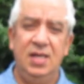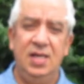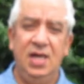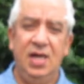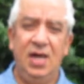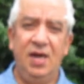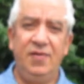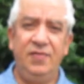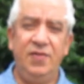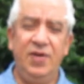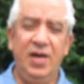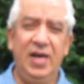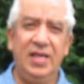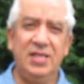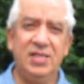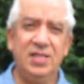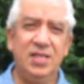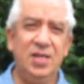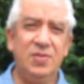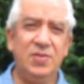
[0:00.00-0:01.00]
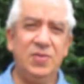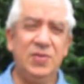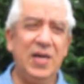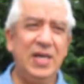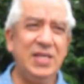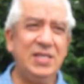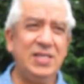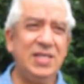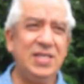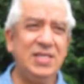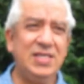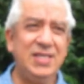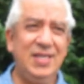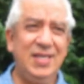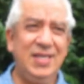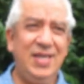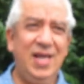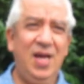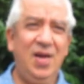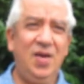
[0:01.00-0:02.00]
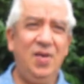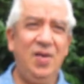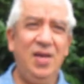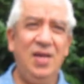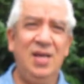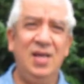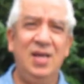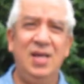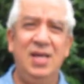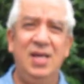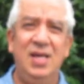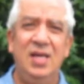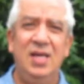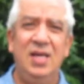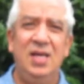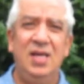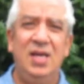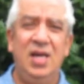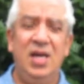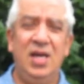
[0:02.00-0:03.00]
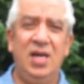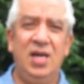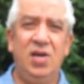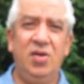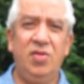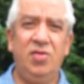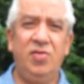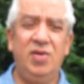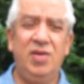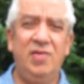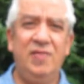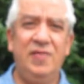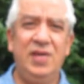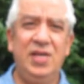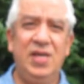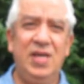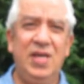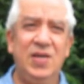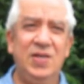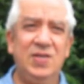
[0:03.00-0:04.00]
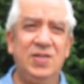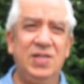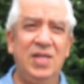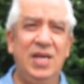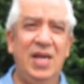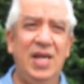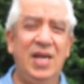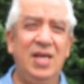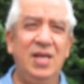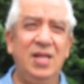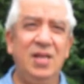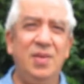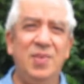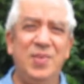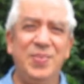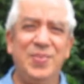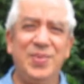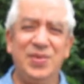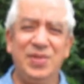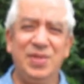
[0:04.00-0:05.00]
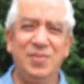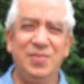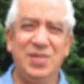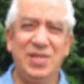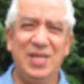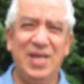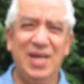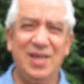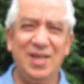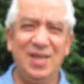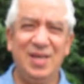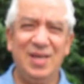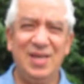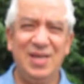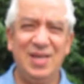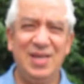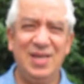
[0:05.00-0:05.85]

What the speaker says: I've not had time to actually sit down and go through the videos and edit them and put them together.